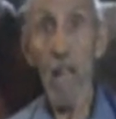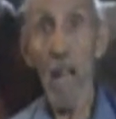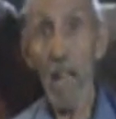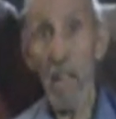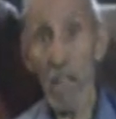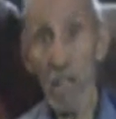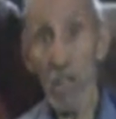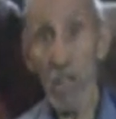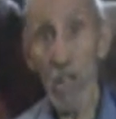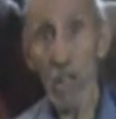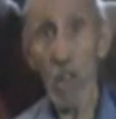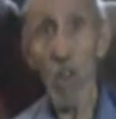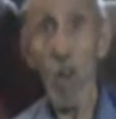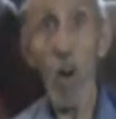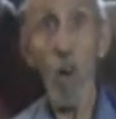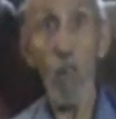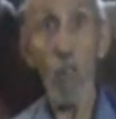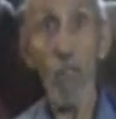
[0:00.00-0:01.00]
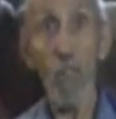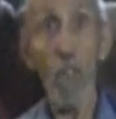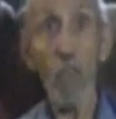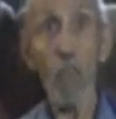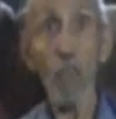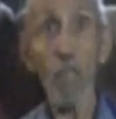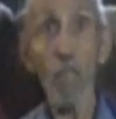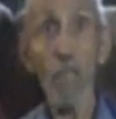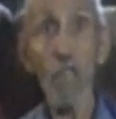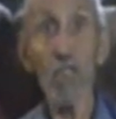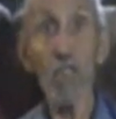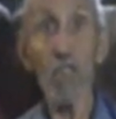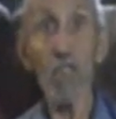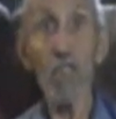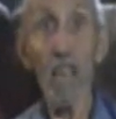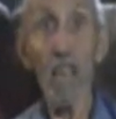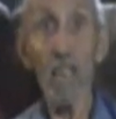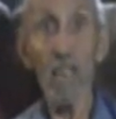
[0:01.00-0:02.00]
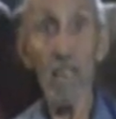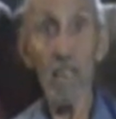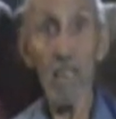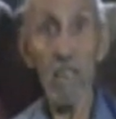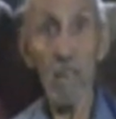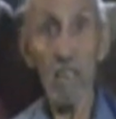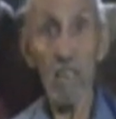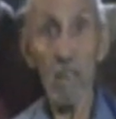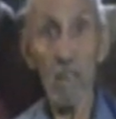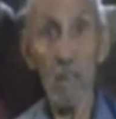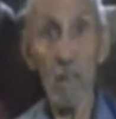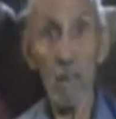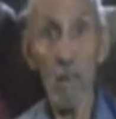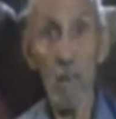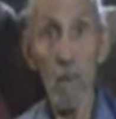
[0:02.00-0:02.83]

each other over their religious ideas.